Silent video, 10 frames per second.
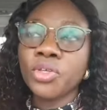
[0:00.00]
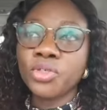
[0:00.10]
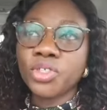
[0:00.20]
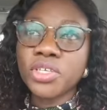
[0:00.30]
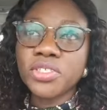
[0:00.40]

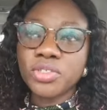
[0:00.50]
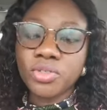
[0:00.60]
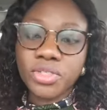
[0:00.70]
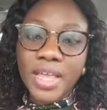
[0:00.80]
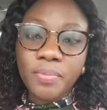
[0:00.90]
you just need
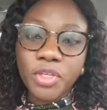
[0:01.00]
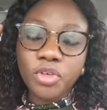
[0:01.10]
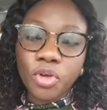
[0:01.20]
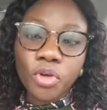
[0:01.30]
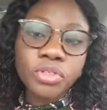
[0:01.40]
to type in
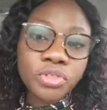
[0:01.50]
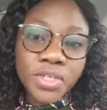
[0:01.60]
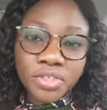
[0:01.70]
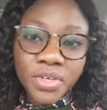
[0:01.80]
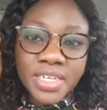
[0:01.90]
your
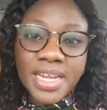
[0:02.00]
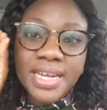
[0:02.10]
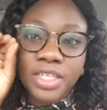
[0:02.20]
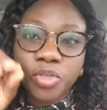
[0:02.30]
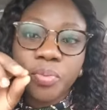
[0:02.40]
country,
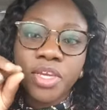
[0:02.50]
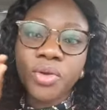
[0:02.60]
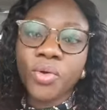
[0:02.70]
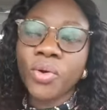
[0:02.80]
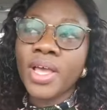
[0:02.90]
Trinidad and
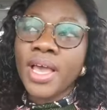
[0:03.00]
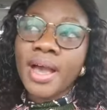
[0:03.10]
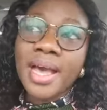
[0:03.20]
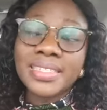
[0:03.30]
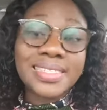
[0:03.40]
Tobago,
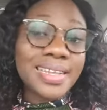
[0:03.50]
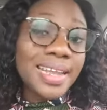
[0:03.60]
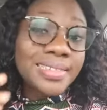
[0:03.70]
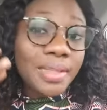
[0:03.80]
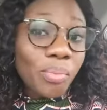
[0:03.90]
and
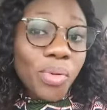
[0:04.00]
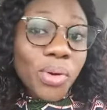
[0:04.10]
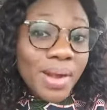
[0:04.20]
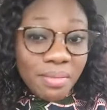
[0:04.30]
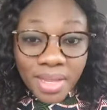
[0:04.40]
select the
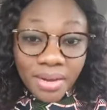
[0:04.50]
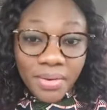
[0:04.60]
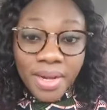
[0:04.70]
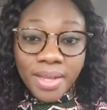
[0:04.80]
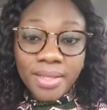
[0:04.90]
program
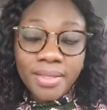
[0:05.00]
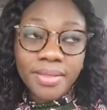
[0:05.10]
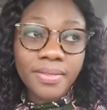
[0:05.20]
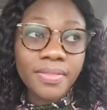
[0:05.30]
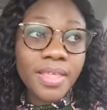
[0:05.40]
area
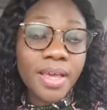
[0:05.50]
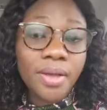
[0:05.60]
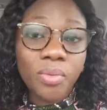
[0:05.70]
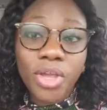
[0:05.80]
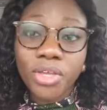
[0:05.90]

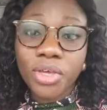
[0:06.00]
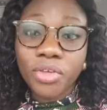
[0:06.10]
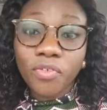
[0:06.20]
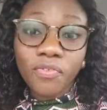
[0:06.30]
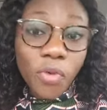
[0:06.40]
where
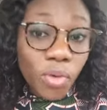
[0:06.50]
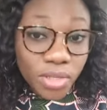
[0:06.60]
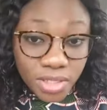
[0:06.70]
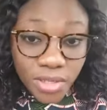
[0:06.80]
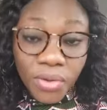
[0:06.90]
you're
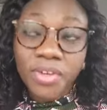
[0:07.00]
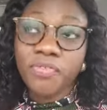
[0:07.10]
focused on.